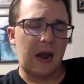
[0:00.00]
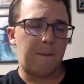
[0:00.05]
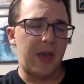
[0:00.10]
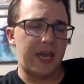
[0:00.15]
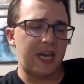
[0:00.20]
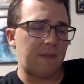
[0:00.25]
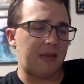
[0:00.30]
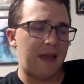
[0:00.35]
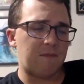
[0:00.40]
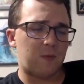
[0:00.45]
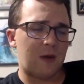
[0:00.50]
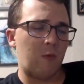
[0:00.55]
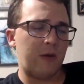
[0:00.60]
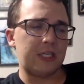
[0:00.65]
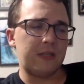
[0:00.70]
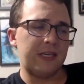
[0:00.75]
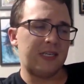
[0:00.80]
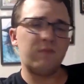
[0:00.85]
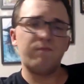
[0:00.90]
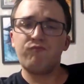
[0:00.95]
I'm picking up games from my
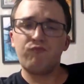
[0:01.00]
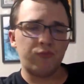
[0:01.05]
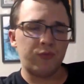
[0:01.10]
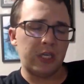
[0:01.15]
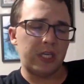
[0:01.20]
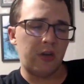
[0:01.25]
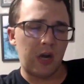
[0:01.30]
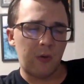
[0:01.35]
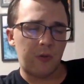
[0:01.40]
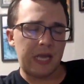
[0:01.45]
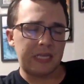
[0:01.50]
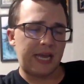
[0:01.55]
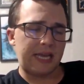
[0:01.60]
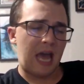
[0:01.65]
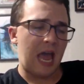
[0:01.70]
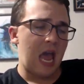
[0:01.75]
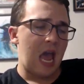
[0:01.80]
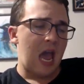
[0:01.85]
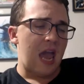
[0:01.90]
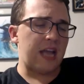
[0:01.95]
wishlist, you know, things like that.